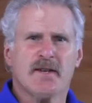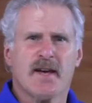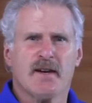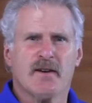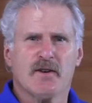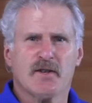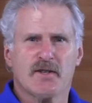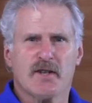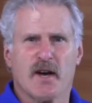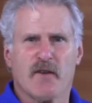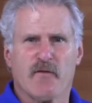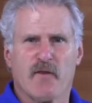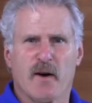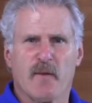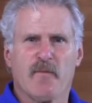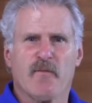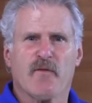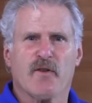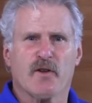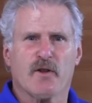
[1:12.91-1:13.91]
set yourself
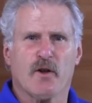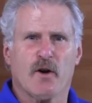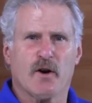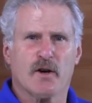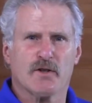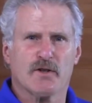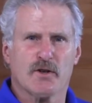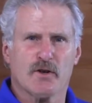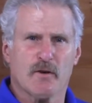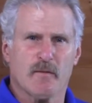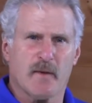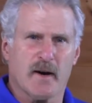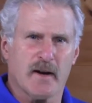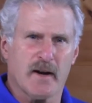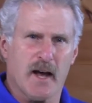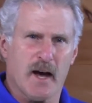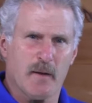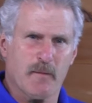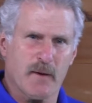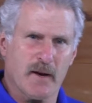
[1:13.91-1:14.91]
up for long-term
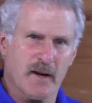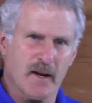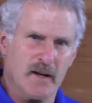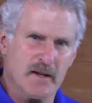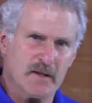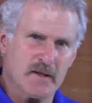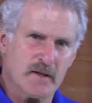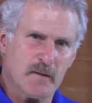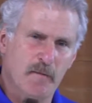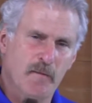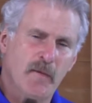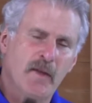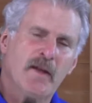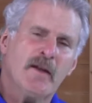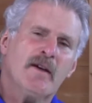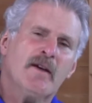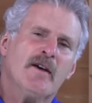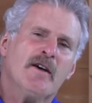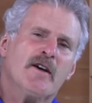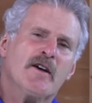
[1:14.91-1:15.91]
unhappiness.
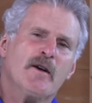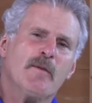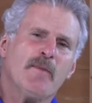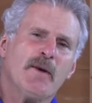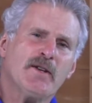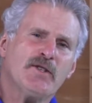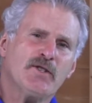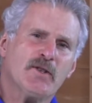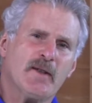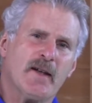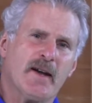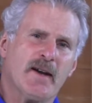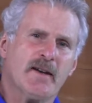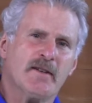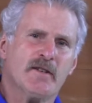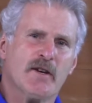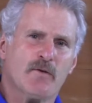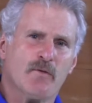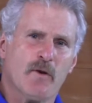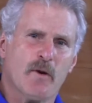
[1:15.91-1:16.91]

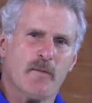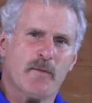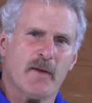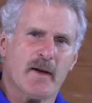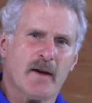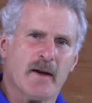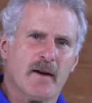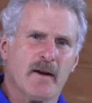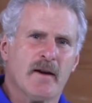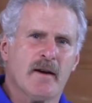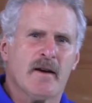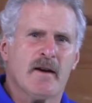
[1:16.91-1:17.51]
Capitulating to groupthink